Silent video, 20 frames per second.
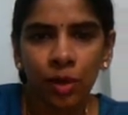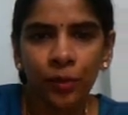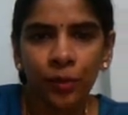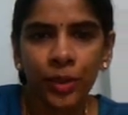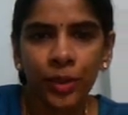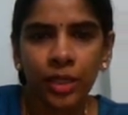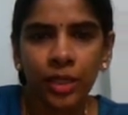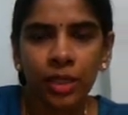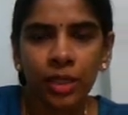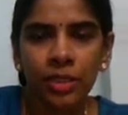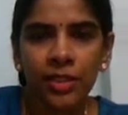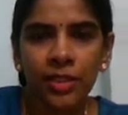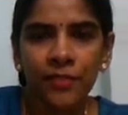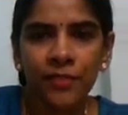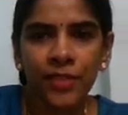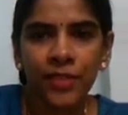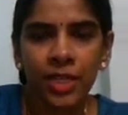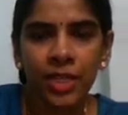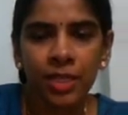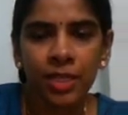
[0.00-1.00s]
with
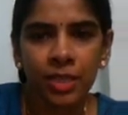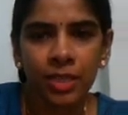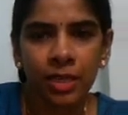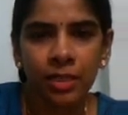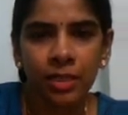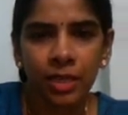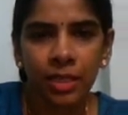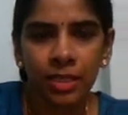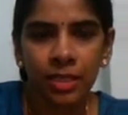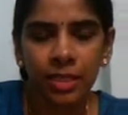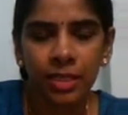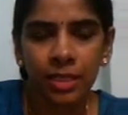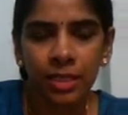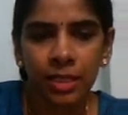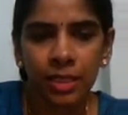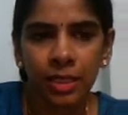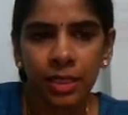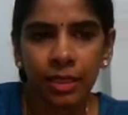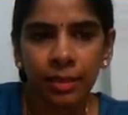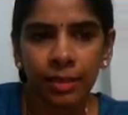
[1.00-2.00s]
definite
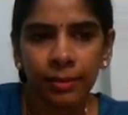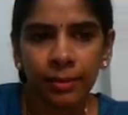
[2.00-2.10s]
density.